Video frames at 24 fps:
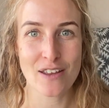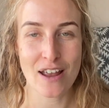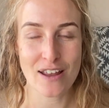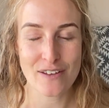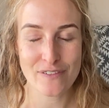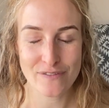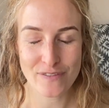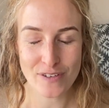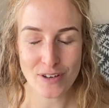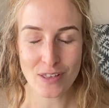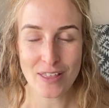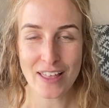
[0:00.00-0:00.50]
I
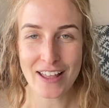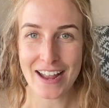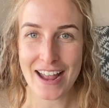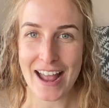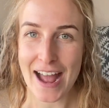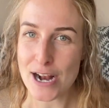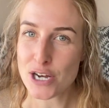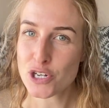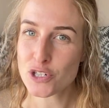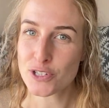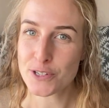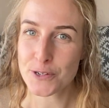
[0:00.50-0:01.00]
feel like I
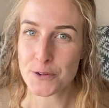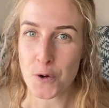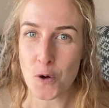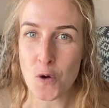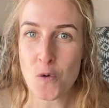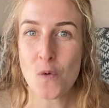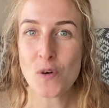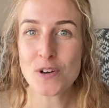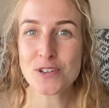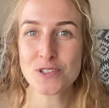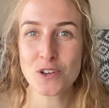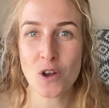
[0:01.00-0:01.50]
actually know
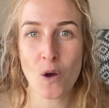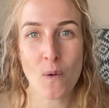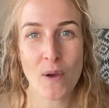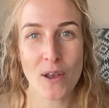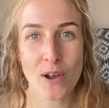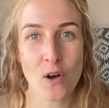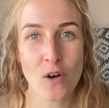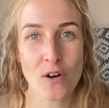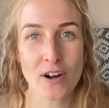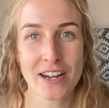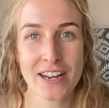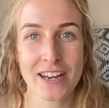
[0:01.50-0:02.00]
what's going
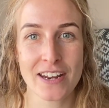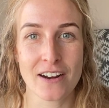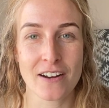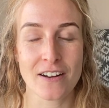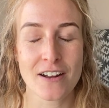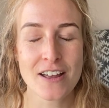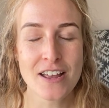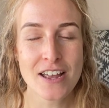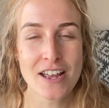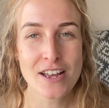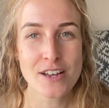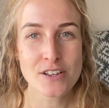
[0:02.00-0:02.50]
on here.
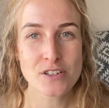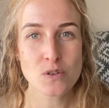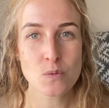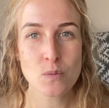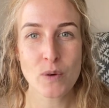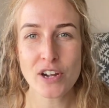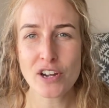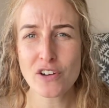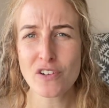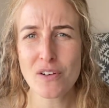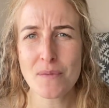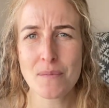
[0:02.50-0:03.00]
So
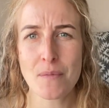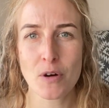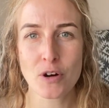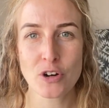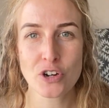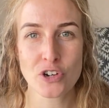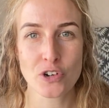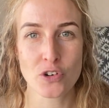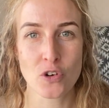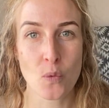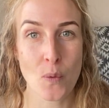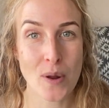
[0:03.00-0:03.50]
when you're
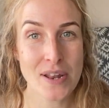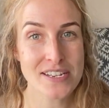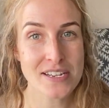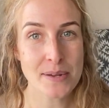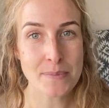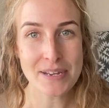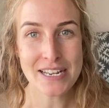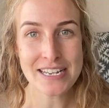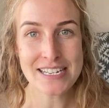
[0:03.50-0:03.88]
emotional, when something